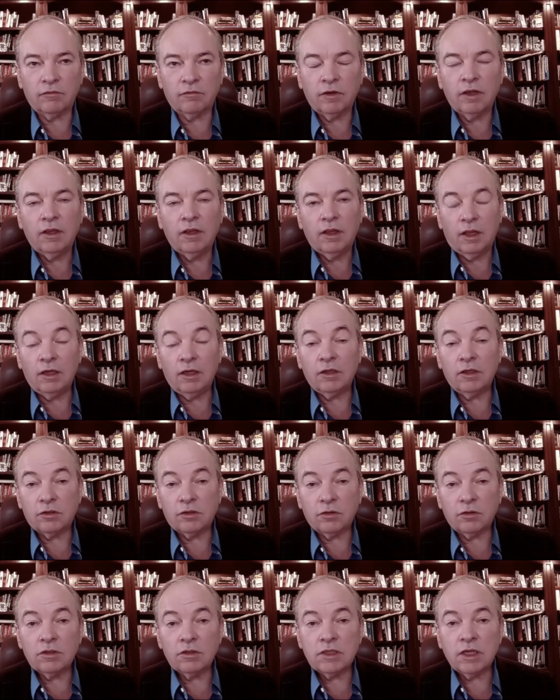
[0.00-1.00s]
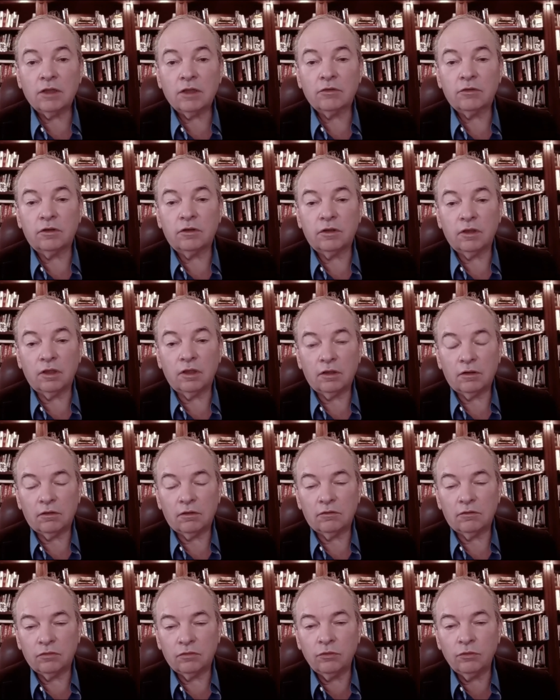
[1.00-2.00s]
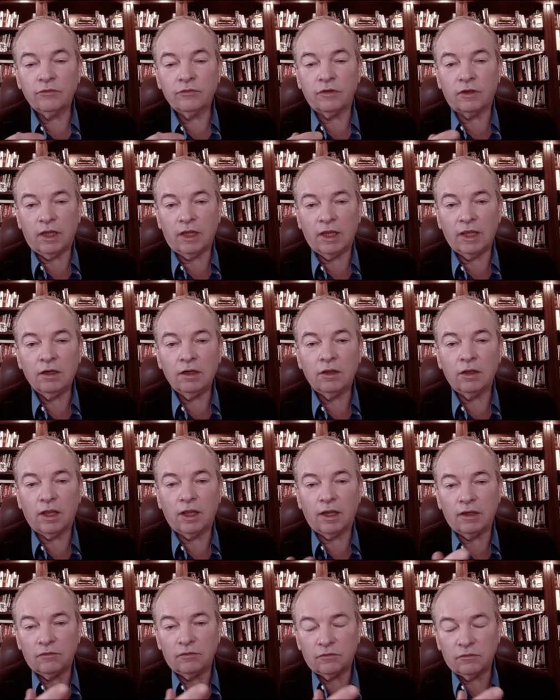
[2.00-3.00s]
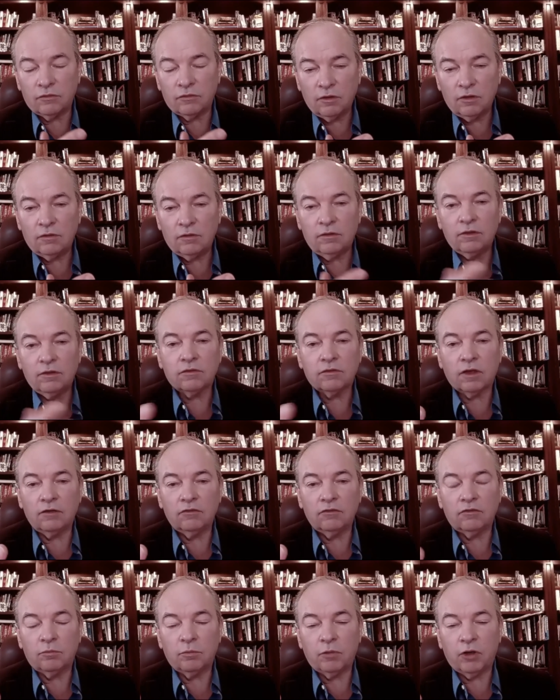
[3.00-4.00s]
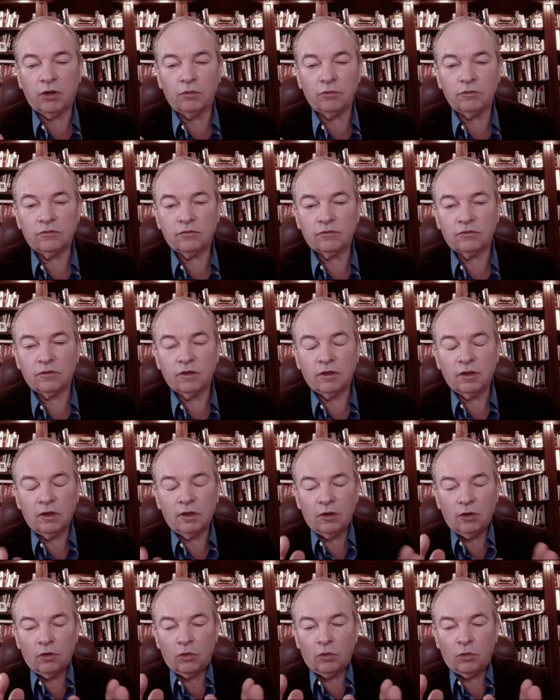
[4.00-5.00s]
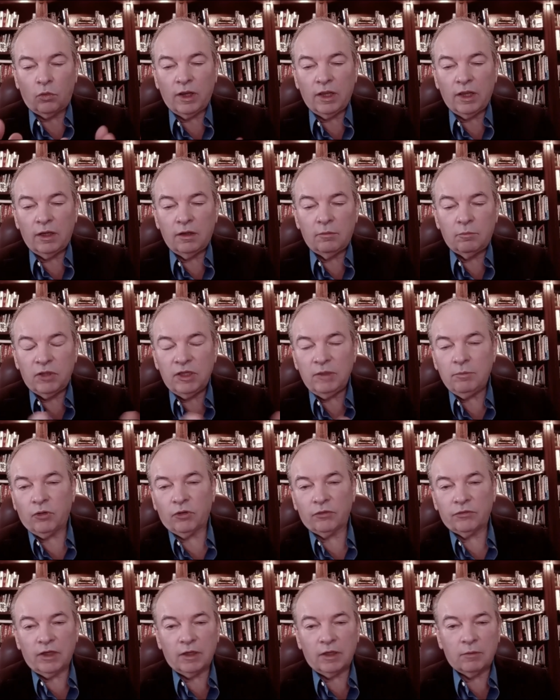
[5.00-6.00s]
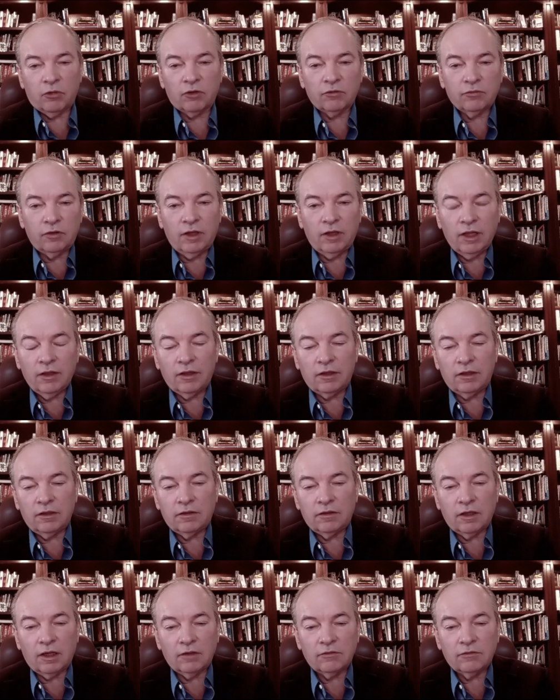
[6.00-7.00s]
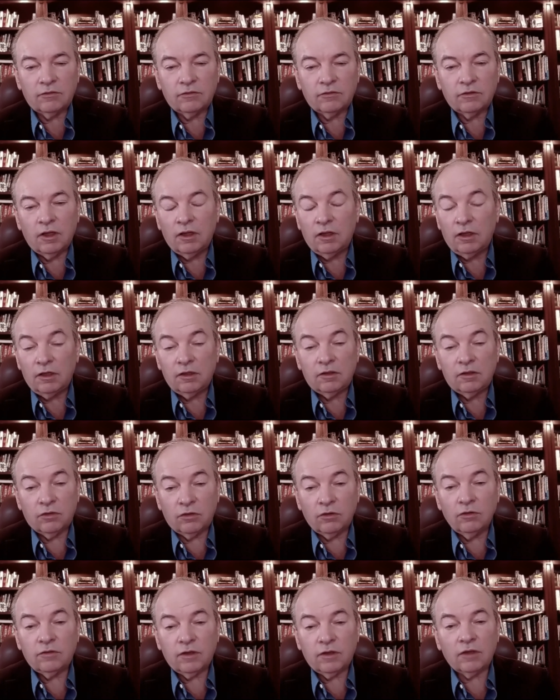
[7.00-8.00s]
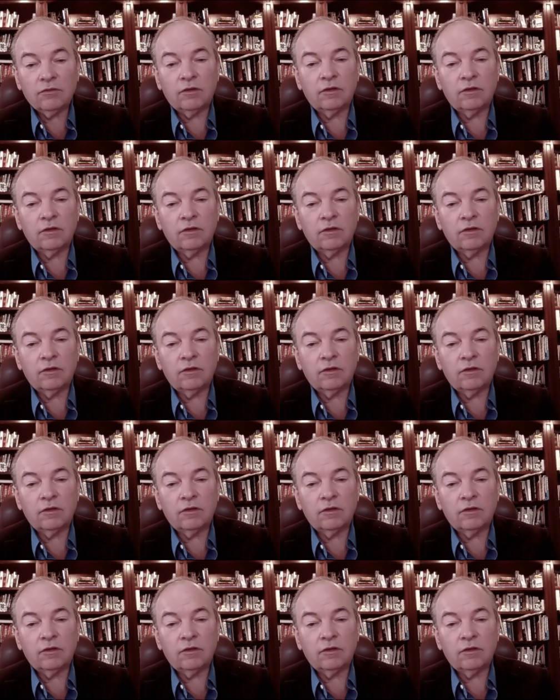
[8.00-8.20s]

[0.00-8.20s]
And it turns out that tools that analyze these kinds of posts when people take personality tests, it turns out that